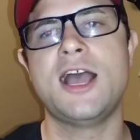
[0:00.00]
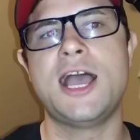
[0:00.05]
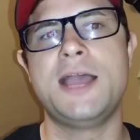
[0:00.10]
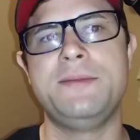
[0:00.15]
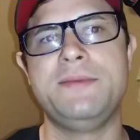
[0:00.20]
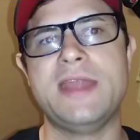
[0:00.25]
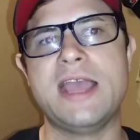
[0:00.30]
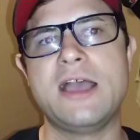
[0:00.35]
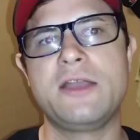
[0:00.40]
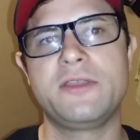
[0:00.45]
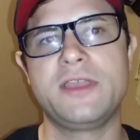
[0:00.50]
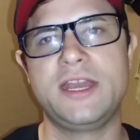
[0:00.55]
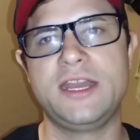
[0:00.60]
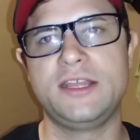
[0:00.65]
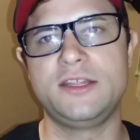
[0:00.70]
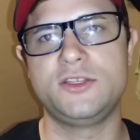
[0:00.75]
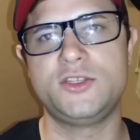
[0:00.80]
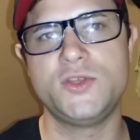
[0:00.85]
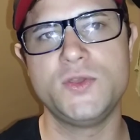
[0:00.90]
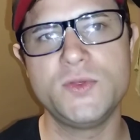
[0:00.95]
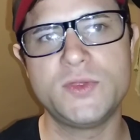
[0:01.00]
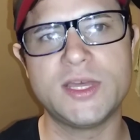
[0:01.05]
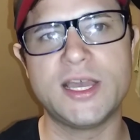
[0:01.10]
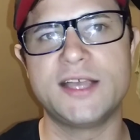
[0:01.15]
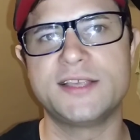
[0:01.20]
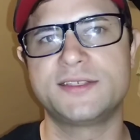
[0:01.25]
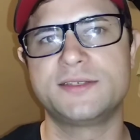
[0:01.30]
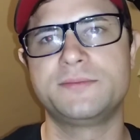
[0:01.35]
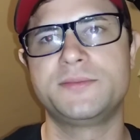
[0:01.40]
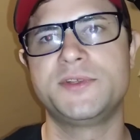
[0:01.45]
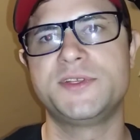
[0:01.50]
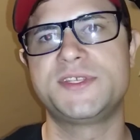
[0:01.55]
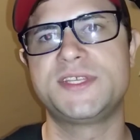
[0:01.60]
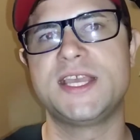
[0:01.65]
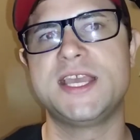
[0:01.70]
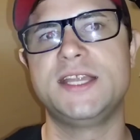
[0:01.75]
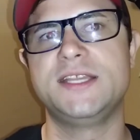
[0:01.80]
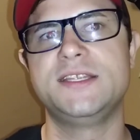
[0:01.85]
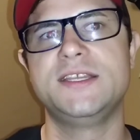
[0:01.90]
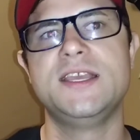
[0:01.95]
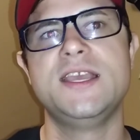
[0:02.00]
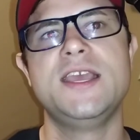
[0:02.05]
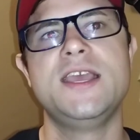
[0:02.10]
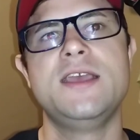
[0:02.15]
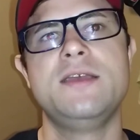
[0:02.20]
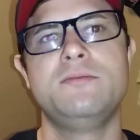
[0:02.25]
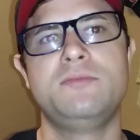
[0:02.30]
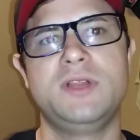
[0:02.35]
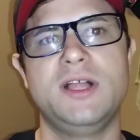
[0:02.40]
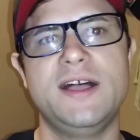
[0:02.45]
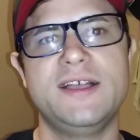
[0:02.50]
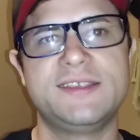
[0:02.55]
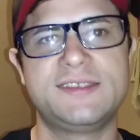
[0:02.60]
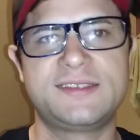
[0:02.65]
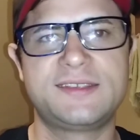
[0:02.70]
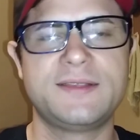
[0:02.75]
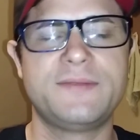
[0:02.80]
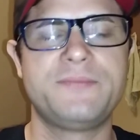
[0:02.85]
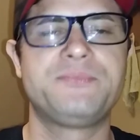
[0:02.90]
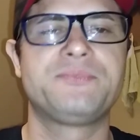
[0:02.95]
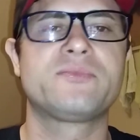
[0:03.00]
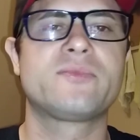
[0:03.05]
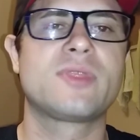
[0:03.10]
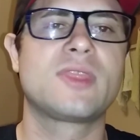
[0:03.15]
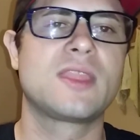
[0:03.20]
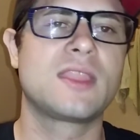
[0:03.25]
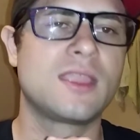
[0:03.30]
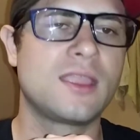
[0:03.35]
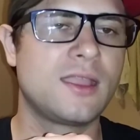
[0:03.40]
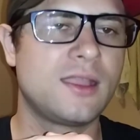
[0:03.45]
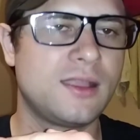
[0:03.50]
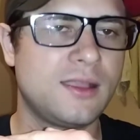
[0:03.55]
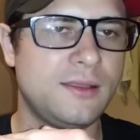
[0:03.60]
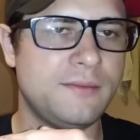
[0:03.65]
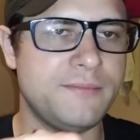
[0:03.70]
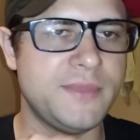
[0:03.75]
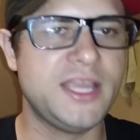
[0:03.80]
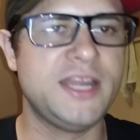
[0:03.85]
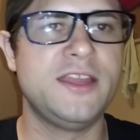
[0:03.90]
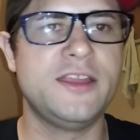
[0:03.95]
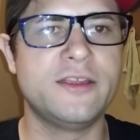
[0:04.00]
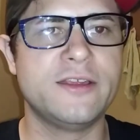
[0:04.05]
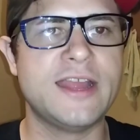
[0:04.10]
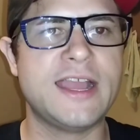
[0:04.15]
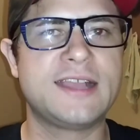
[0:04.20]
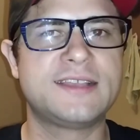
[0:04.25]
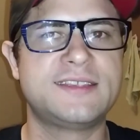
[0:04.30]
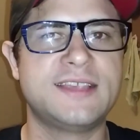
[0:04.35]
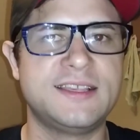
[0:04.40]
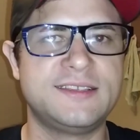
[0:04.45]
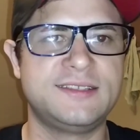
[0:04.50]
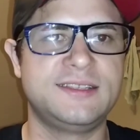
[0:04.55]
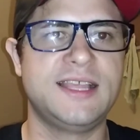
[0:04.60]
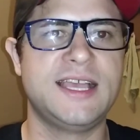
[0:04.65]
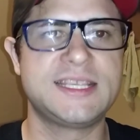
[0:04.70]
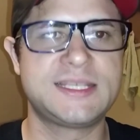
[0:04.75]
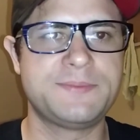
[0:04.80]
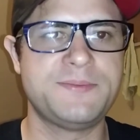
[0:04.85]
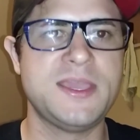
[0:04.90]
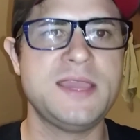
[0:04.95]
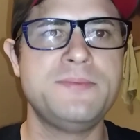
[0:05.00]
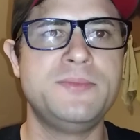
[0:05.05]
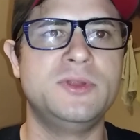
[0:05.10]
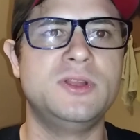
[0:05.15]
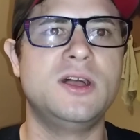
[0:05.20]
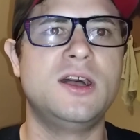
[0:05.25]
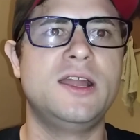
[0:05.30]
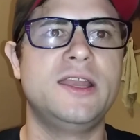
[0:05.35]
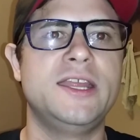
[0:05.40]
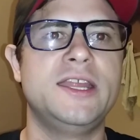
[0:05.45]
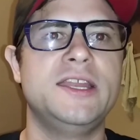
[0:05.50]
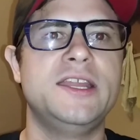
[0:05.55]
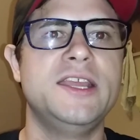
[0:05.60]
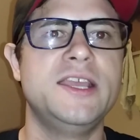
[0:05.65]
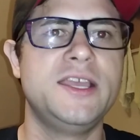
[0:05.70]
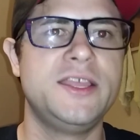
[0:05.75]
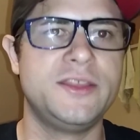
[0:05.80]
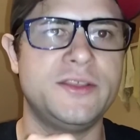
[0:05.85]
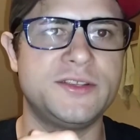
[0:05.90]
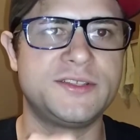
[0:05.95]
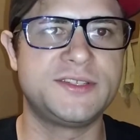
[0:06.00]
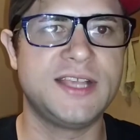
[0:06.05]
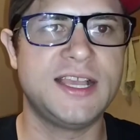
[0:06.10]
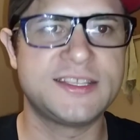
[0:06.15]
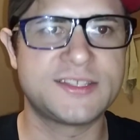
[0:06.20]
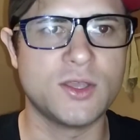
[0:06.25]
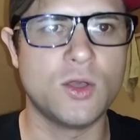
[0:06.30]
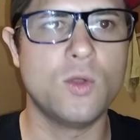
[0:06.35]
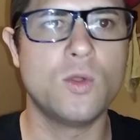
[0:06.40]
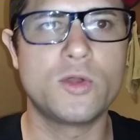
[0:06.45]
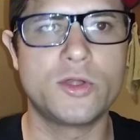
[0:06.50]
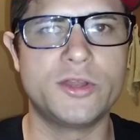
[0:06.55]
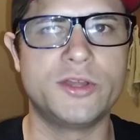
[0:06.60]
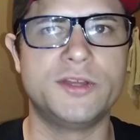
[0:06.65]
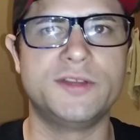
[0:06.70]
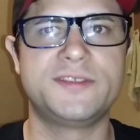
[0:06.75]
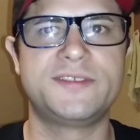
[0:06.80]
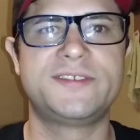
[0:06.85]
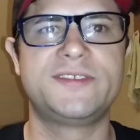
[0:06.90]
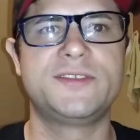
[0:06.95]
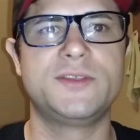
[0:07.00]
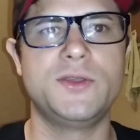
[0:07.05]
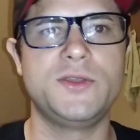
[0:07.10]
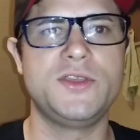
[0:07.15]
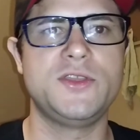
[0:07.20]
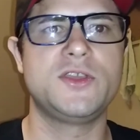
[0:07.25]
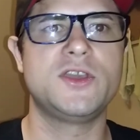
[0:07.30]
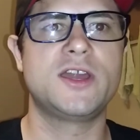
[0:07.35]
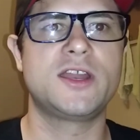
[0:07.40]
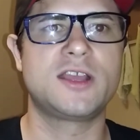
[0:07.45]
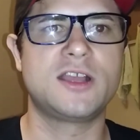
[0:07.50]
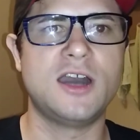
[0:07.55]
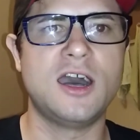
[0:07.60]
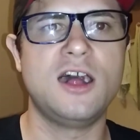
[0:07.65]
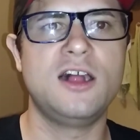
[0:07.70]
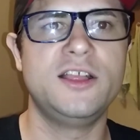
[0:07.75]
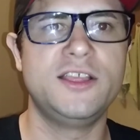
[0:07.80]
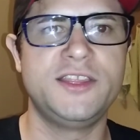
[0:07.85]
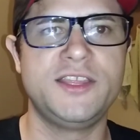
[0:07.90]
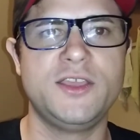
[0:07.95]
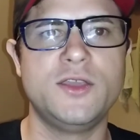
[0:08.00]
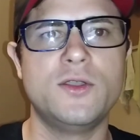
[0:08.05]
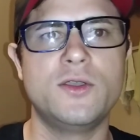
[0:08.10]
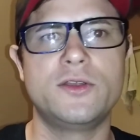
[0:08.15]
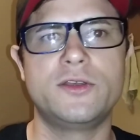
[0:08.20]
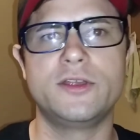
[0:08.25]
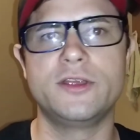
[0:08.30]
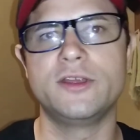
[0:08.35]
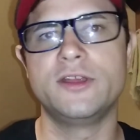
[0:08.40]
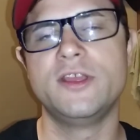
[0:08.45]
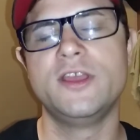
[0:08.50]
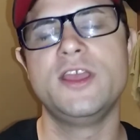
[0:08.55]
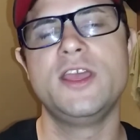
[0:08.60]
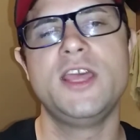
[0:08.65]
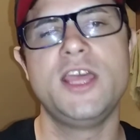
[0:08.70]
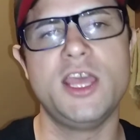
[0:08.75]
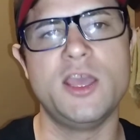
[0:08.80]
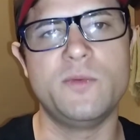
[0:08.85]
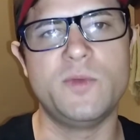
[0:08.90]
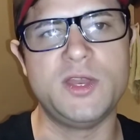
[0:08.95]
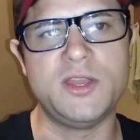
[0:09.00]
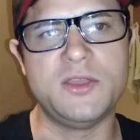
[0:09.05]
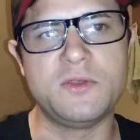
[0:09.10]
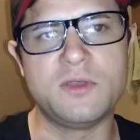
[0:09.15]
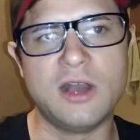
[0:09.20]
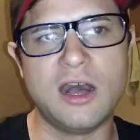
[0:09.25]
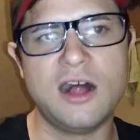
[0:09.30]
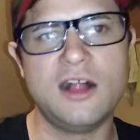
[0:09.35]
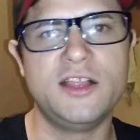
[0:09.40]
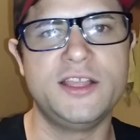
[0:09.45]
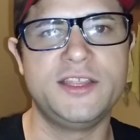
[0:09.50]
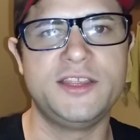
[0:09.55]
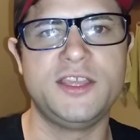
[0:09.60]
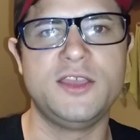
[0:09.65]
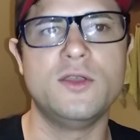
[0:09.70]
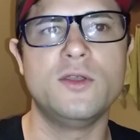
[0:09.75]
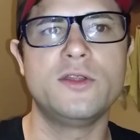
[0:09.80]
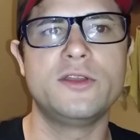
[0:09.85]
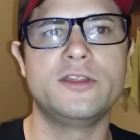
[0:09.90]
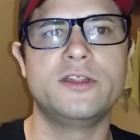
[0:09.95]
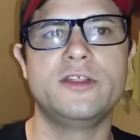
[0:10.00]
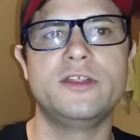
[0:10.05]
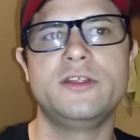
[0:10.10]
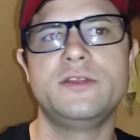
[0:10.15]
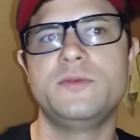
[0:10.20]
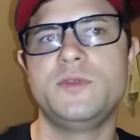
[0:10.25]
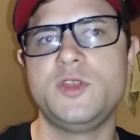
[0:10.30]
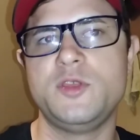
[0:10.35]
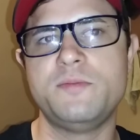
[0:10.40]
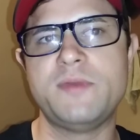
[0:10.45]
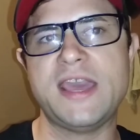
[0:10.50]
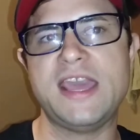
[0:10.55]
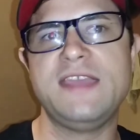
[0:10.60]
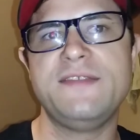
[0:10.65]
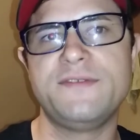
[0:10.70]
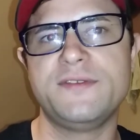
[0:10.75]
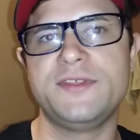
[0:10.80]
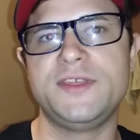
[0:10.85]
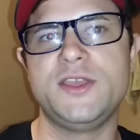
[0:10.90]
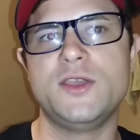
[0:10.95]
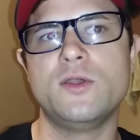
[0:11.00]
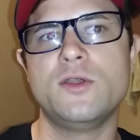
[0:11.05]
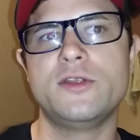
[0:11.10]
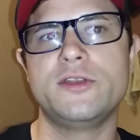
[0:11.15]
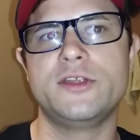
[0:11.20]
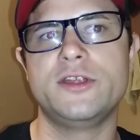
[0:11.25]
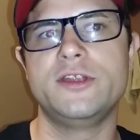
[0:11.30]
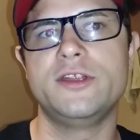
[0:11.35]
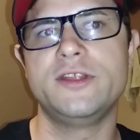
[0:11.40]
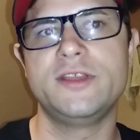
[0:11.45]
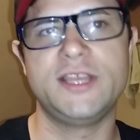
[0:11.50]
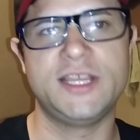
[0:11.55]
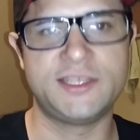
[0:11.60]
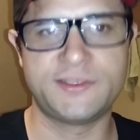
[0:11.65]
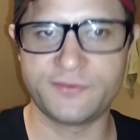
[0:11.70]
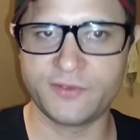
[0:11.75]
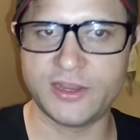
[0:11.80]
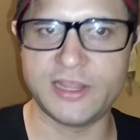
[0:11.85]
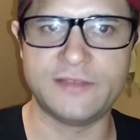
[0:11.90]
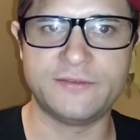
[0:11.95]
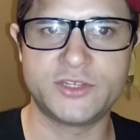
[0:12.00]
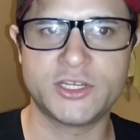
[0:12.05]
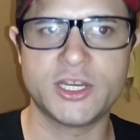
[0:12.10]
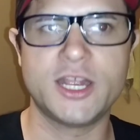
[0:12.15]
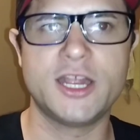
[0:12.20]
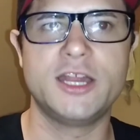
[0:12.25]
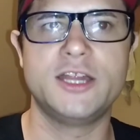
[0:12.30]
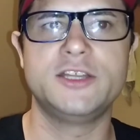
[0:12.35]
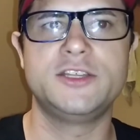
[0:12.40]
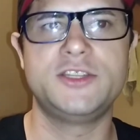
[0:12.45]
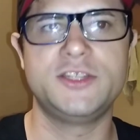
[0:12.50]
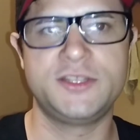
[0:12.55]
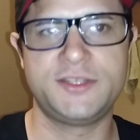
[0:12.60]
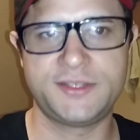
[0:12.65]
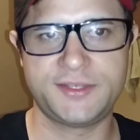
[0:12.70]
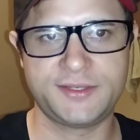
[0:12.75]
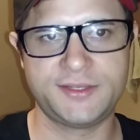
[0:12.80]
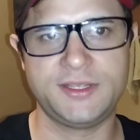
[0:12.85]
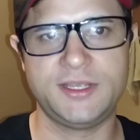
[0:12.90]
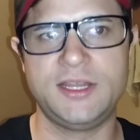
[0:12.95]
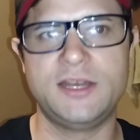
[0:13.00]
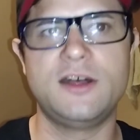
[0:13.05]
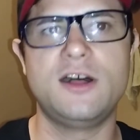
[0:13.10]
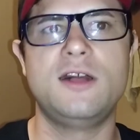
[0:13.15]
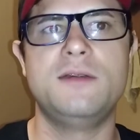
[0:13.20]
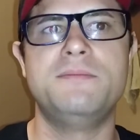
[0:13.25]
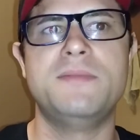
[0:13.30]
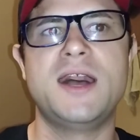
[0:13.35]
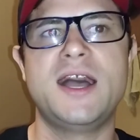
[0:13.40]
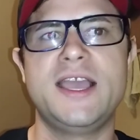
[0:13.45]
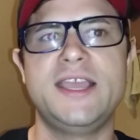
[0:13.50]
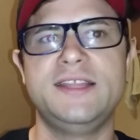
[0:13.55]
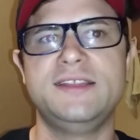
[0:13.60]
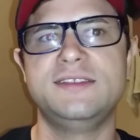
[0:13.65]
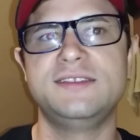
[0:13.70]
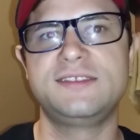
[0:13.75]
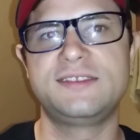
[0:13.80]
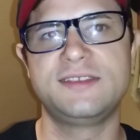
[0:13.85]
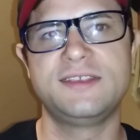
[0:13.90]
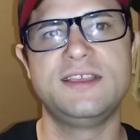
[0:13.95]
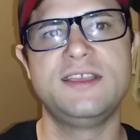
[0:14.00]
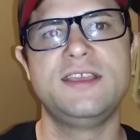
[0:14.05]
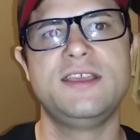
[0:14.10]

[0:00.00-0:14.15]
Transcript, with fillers: I'm now getting two thousand percent, plus Meteor X has less people on it, there's less orders, so you gotta call in the order, and when you call in the order, when you pay for the order, it's free of charge, it's it all mines